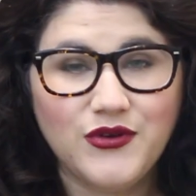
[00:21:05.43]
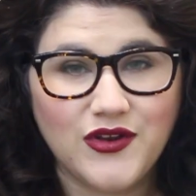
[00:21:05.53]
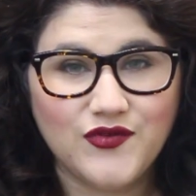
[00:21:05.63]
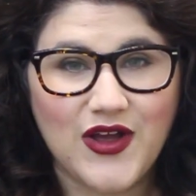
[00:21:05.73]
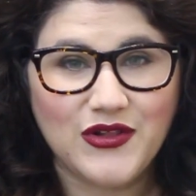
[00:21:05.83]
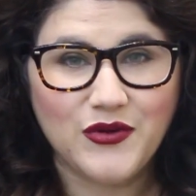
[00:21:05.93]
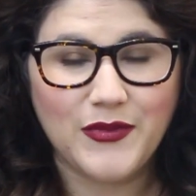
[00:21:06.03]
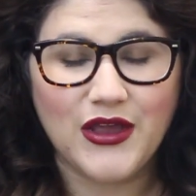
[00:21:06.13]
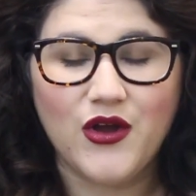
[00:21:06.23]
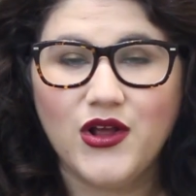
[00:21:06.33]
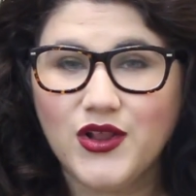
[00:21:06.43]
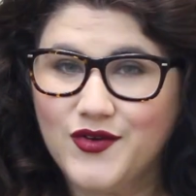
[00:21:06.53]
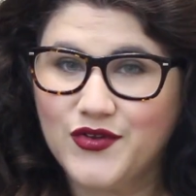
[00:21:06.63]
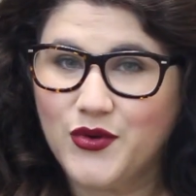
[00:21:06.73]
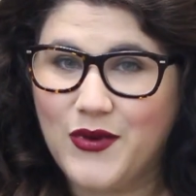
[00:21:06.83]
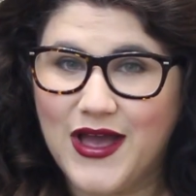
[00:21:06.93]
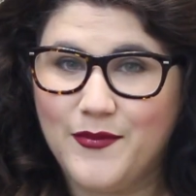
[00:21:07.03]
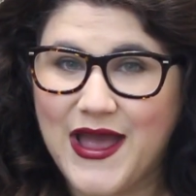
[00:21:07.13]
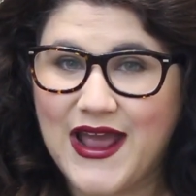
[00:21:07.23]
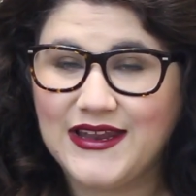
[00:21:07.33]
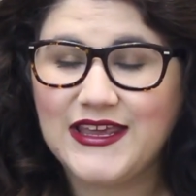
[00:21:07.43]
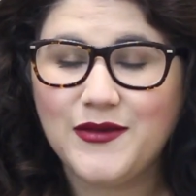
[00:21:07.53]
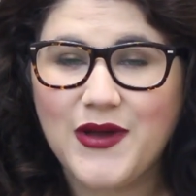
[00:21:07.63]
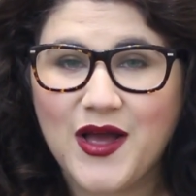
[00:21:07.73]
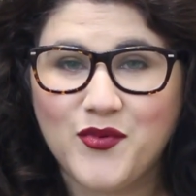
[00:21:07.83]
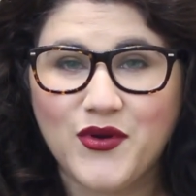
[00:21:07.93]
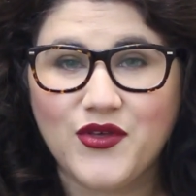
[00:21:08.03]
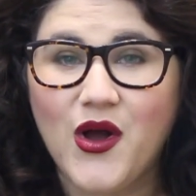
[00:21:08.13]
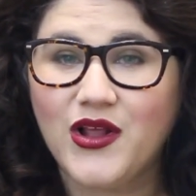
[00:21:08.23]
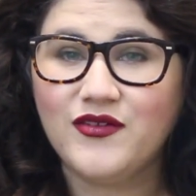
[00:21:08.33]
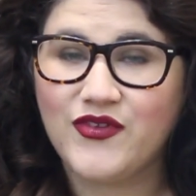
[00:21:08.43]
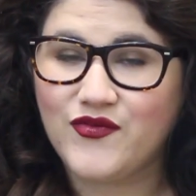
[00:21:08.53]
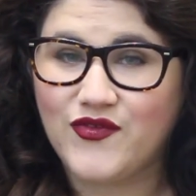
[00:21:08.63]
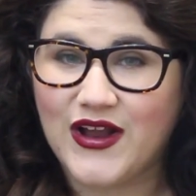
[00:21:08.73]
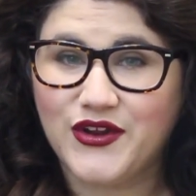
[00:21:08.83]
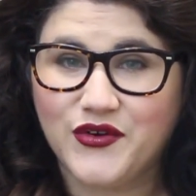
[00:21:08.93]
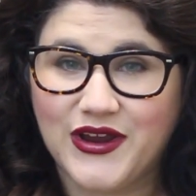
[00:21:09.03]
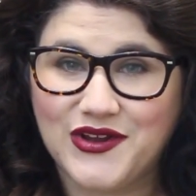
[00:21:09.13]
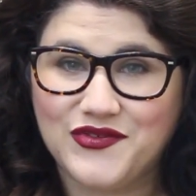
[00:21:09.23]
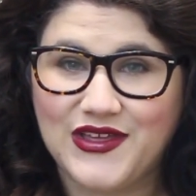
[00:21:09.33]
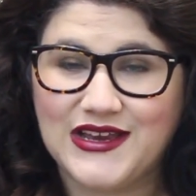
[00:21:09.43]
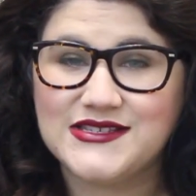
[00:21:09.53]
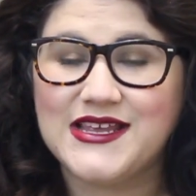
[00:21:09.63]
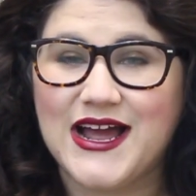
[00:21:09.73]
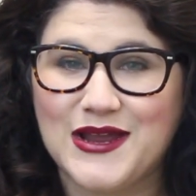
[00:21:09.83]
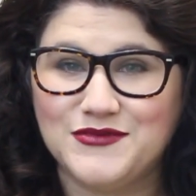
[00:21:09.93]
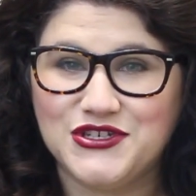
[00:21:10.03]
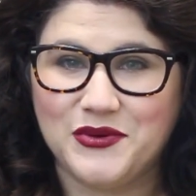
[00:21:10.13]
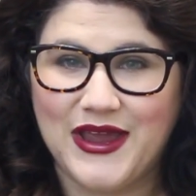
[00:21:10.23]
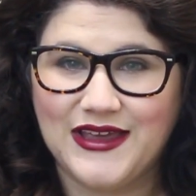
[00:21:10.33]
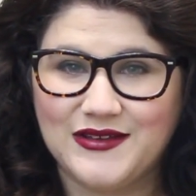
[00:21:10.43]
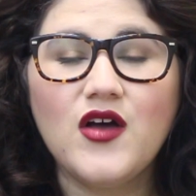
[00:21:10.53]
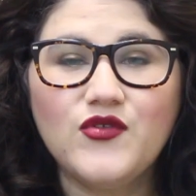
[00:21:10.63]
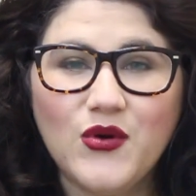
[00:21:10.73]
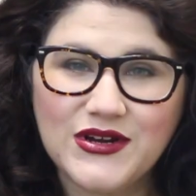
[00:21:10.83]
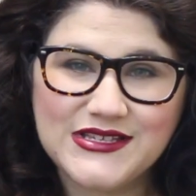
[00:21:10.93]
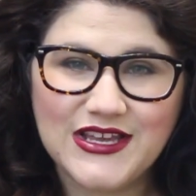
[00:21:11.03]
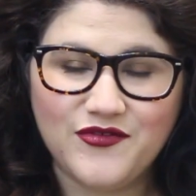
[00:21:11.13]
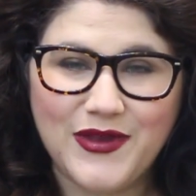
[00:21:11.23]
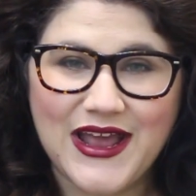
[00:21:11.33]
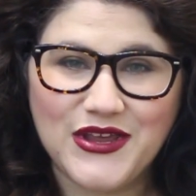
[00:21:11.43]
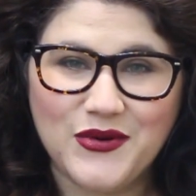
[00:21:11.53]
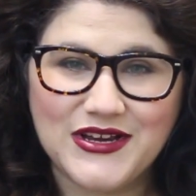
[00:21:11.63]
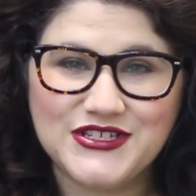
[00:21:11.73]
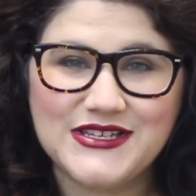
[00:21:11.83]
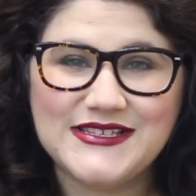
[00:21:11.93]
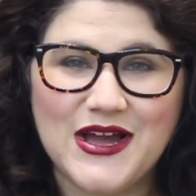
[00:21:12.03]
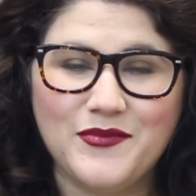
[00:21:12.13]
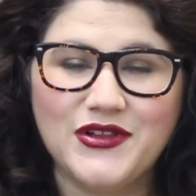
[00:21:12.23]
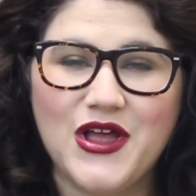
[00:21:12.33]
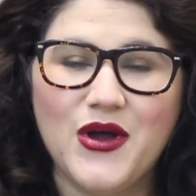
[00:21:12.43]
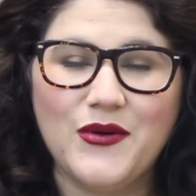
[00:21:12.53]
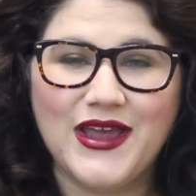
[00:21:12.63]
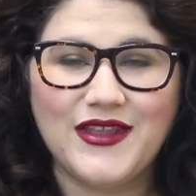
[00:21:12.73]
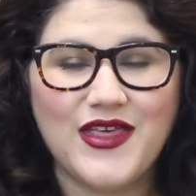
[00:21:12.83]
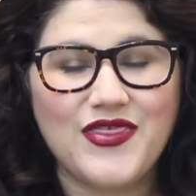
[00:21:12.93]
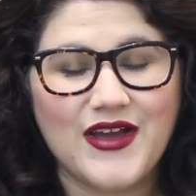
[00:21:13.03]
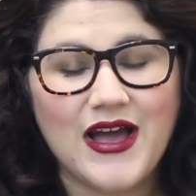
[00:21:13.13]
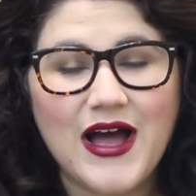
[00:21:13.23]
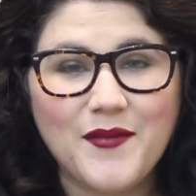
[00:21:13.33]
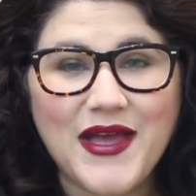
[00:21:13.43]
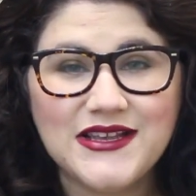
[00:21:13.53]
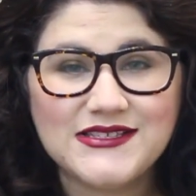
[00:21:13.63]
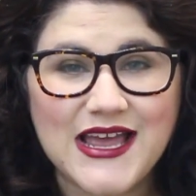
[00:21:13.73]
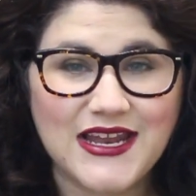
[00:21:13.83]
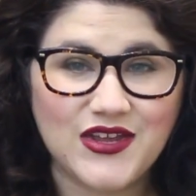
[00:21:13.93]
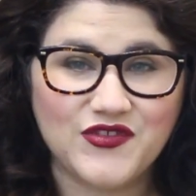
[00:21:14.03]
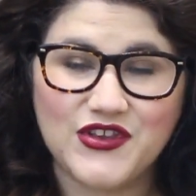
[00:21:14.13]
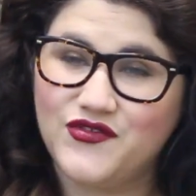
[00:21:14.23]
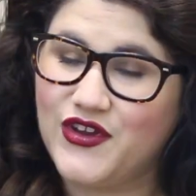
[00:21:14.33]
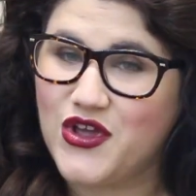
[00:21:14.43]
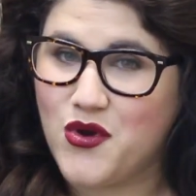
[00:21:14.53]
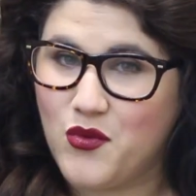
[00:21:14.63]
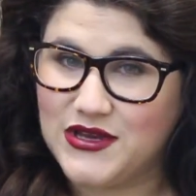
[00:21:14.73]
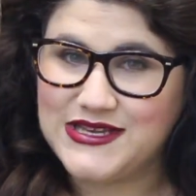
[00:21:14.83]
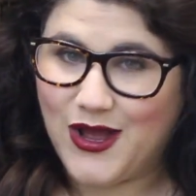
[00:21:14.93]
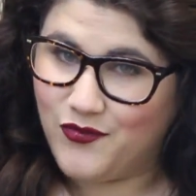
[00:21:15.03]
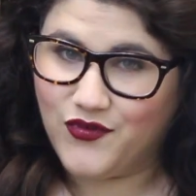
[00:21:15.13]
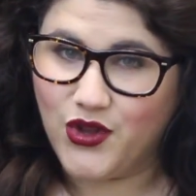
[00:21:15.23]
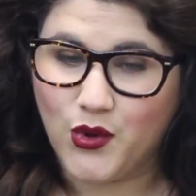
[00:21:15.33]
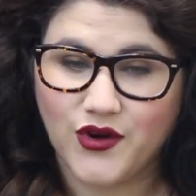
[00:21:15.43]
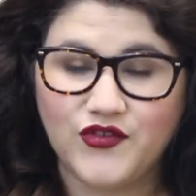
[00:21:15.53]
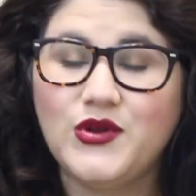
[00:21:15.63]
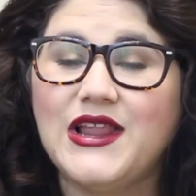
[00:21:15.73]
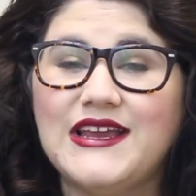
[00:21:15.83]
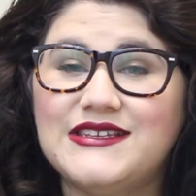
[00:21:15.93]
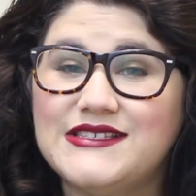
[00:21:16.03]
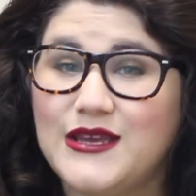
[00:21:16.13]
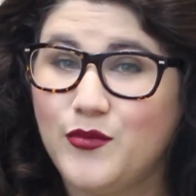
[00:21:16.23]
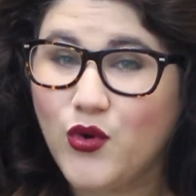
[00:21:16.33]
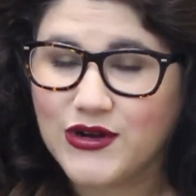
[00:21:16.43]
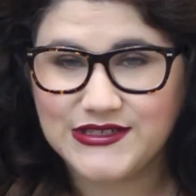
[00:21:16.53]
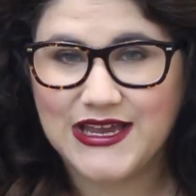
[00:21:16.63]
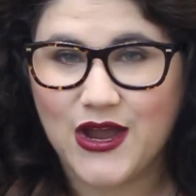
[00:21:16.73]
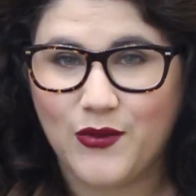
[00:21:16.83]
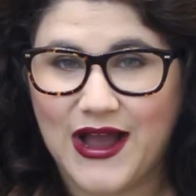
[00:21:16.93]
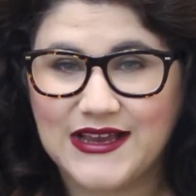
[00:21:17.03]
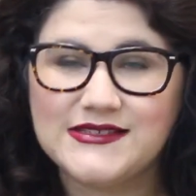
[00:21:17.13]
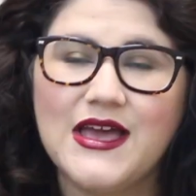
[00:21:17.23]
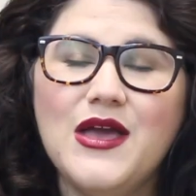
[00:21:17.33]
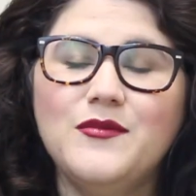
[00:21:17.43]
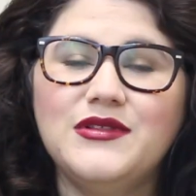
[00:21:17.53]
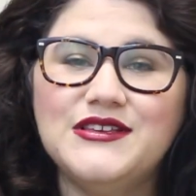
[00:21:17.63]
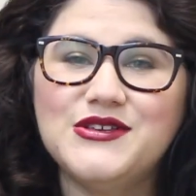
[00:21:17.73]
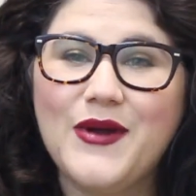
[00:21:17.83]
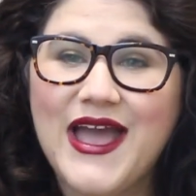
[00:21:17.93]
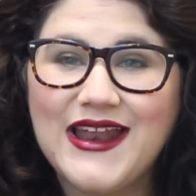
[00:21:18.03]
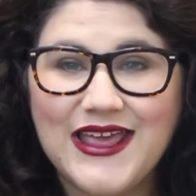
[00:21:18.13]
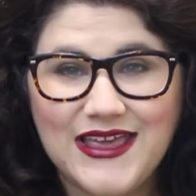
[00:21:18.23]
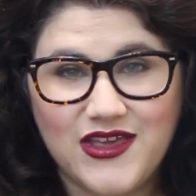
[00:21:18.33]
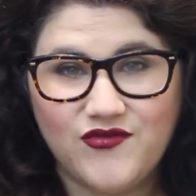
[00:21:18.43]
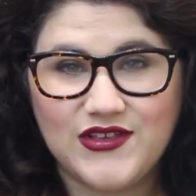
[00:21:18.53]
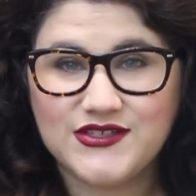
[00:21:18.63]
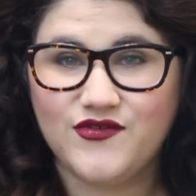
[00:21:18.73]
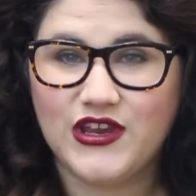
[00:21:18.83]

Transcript: you can follow me all over the web and keep up with all of the fun and creative things that I'm doing. Of course, leave me any questions down below in the comments. And if this video was helpful or if you'd like to see more DIYs, please go ahead ahead and give this